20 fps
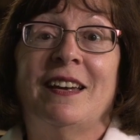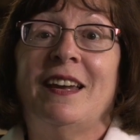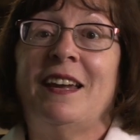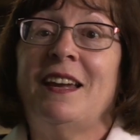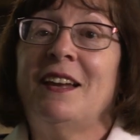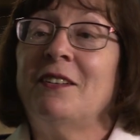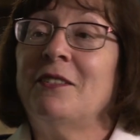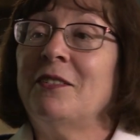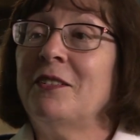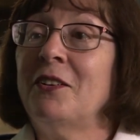
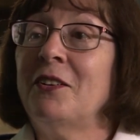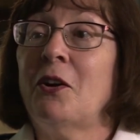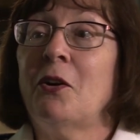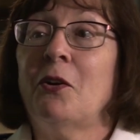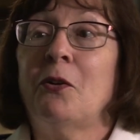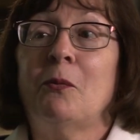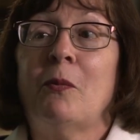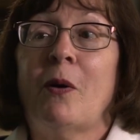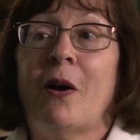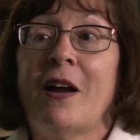and
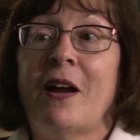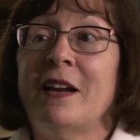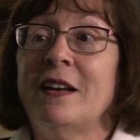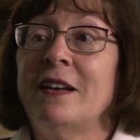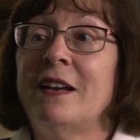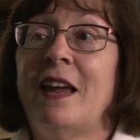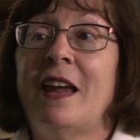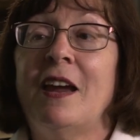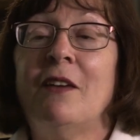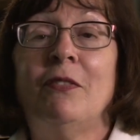go by,
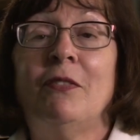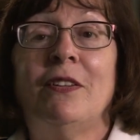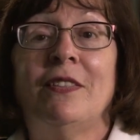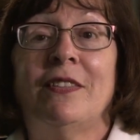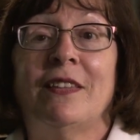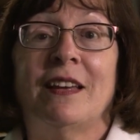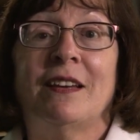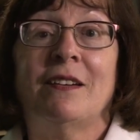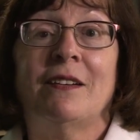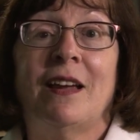and
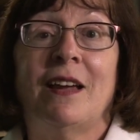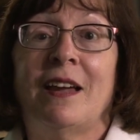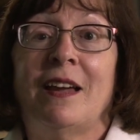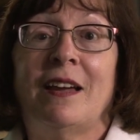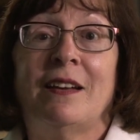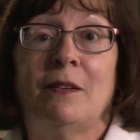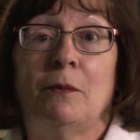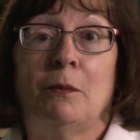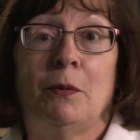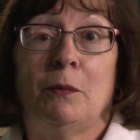everything
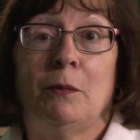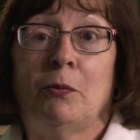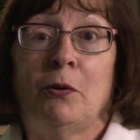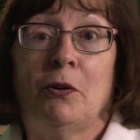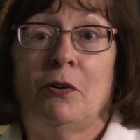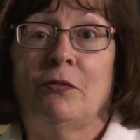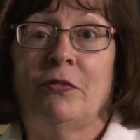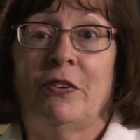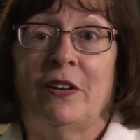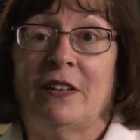had to be
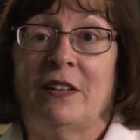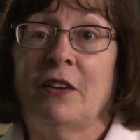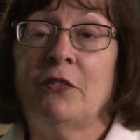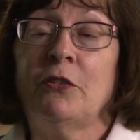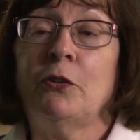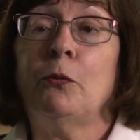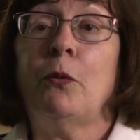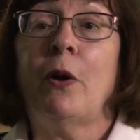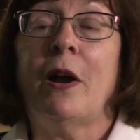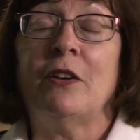perfect.
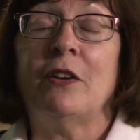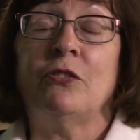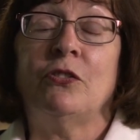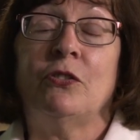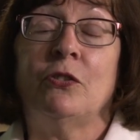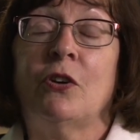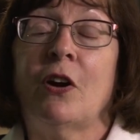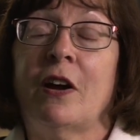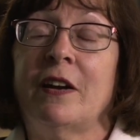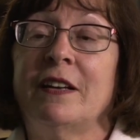Otherwise,
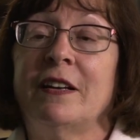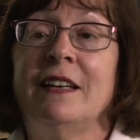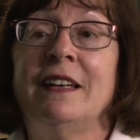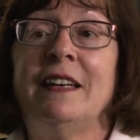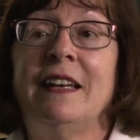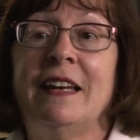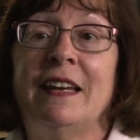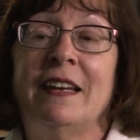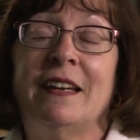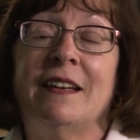you got a
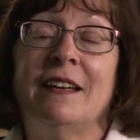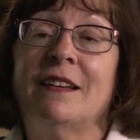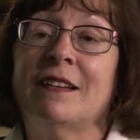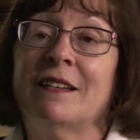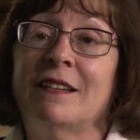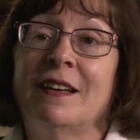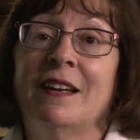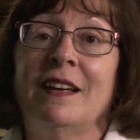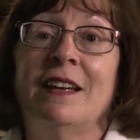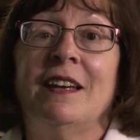
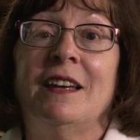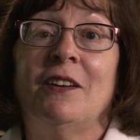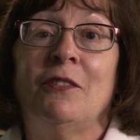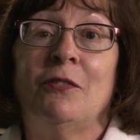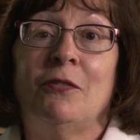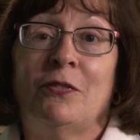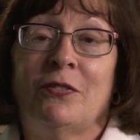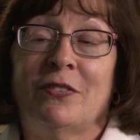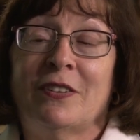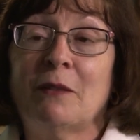gig.
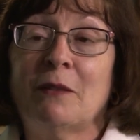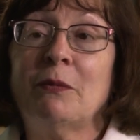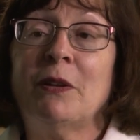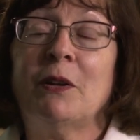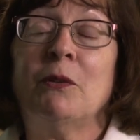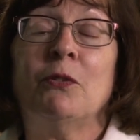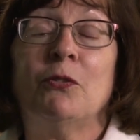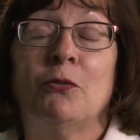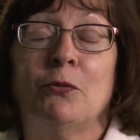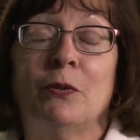If
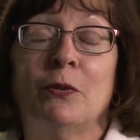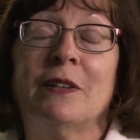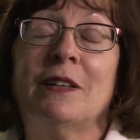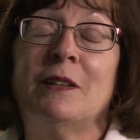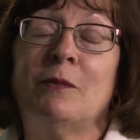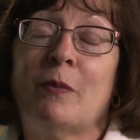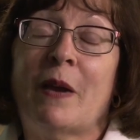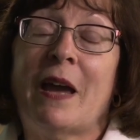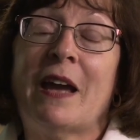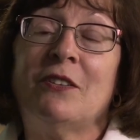something was
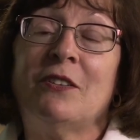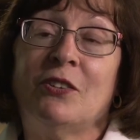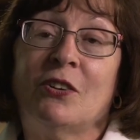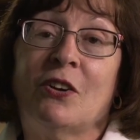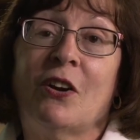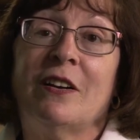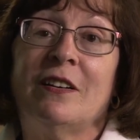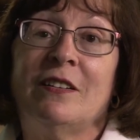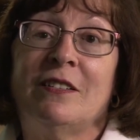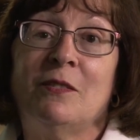really bad, you
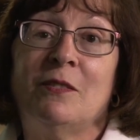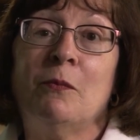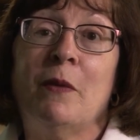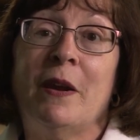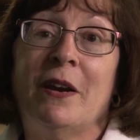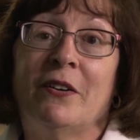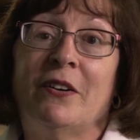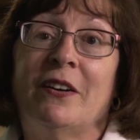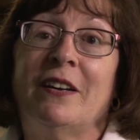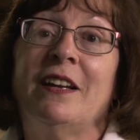got a
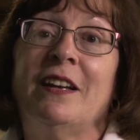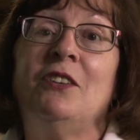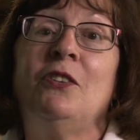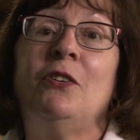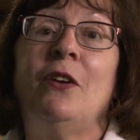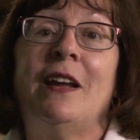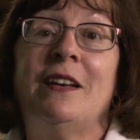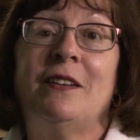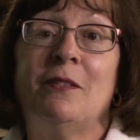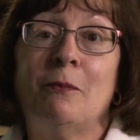demerit, and
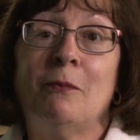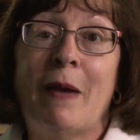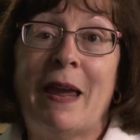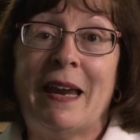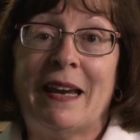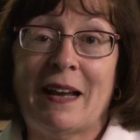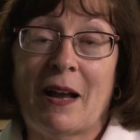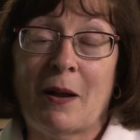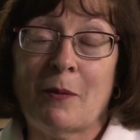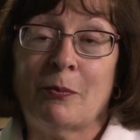you had to
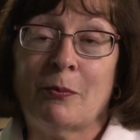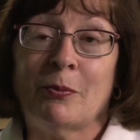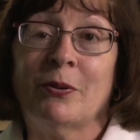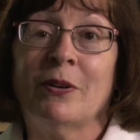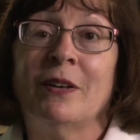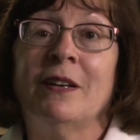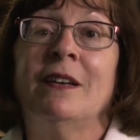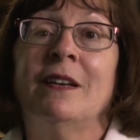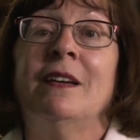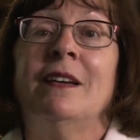make up
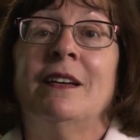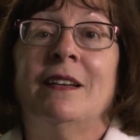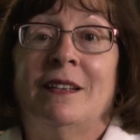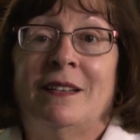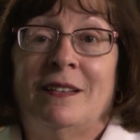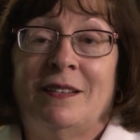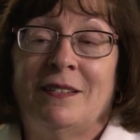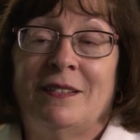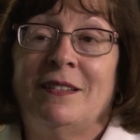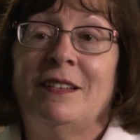
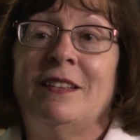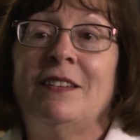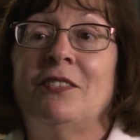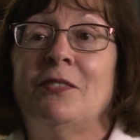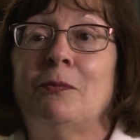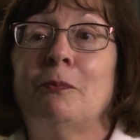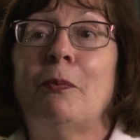this